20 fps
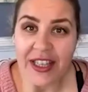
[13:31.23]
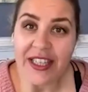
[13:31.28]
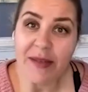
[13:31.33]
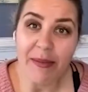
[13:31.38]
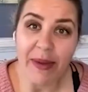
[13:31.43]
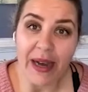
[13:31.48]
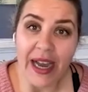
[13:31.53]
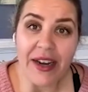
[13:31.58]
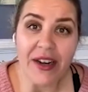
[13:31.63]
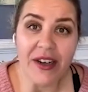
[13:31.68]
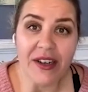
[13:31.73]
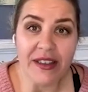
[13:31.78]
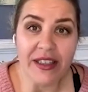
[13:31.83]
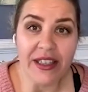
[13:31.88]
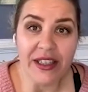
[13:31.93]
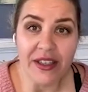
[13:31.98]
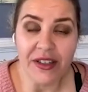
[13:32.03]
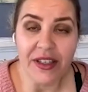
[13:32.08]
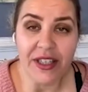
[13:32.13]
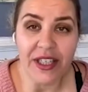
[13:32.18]
This buyer
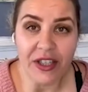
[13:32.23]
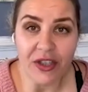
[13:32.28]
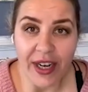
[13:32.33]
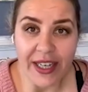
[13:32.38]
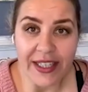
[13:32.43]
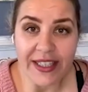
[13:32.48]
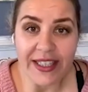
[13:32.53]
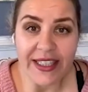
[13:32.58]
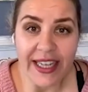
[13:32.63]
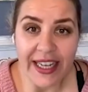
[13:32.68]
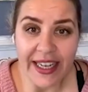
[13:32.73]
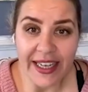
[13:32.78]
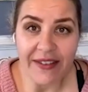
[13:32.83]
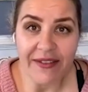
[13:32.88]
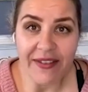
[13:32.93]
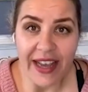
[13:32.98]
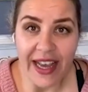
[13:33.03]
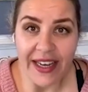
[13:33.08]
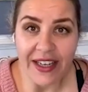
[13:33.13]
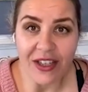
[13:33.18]
literally tried to take
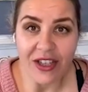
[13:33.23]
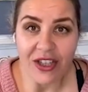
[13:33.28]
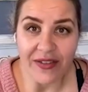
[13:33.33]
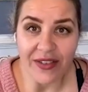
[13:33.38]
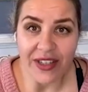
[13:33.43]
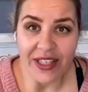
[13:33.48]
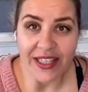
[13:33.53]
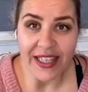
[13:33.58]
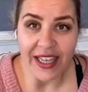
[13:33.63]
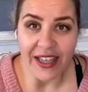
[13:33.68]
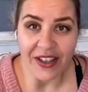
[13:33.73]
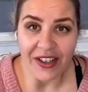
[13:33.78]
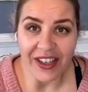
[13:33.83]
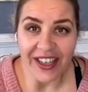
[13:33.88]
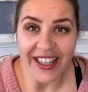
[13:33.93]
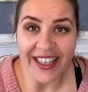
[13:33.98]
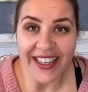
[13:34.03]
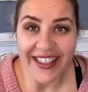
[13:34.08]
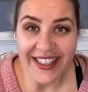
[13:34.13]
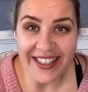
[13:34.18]
advantage of a seller
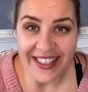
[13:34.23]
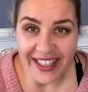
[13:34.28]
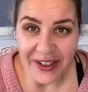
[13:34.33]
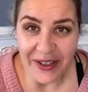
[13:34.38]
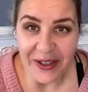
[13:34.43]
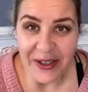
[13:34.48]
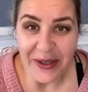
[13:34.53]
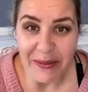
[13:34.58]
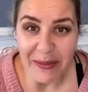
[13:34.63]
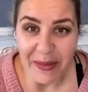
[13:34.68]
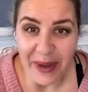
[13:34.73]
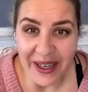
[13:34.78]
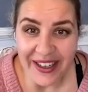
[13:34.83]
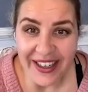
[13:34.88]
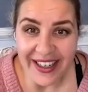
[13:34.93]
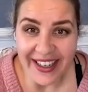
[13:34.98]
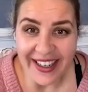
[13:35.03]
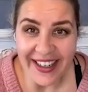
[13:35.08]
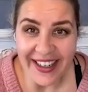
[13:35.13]
in a seller's market.